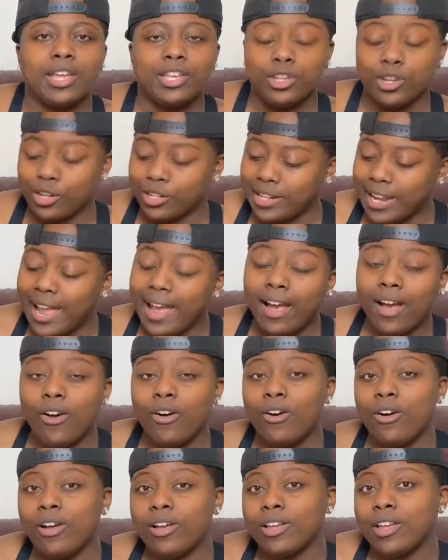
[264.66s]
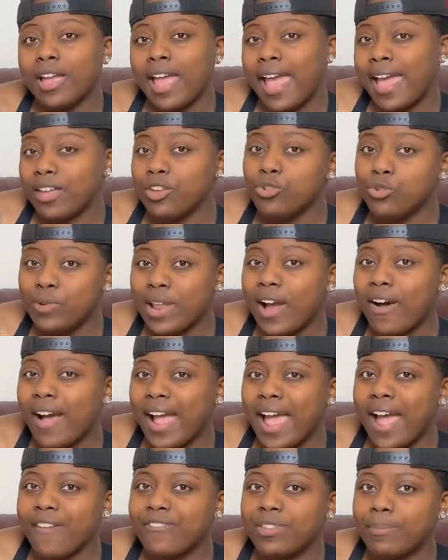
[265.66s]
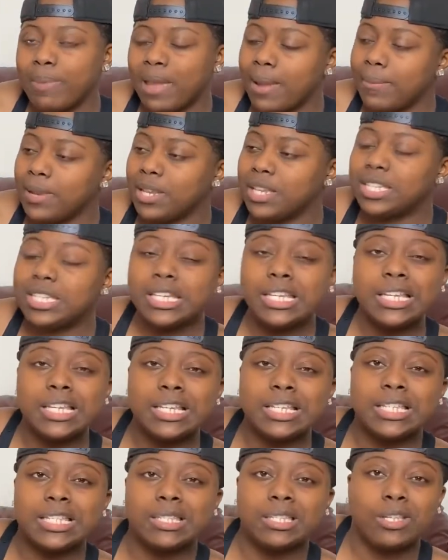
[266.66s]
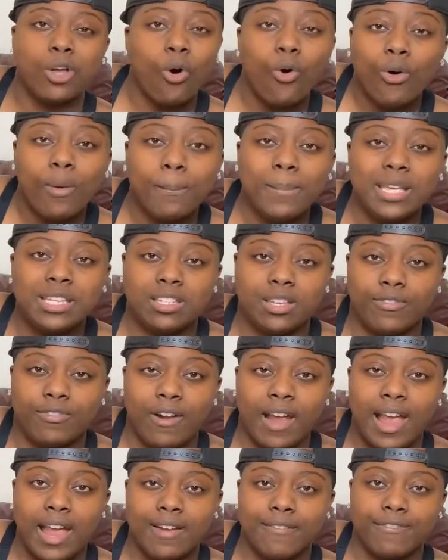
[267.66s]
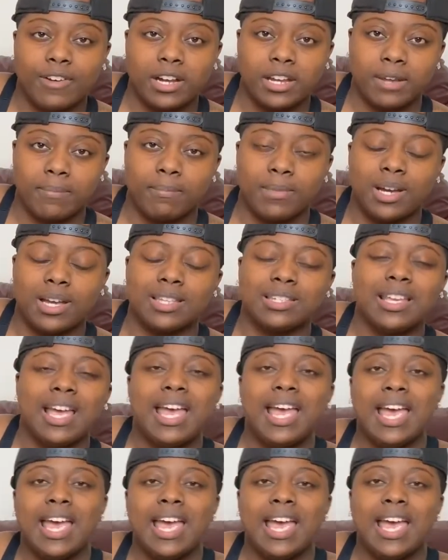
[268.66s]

You now have the baby. She is going missing for 8 fucking months.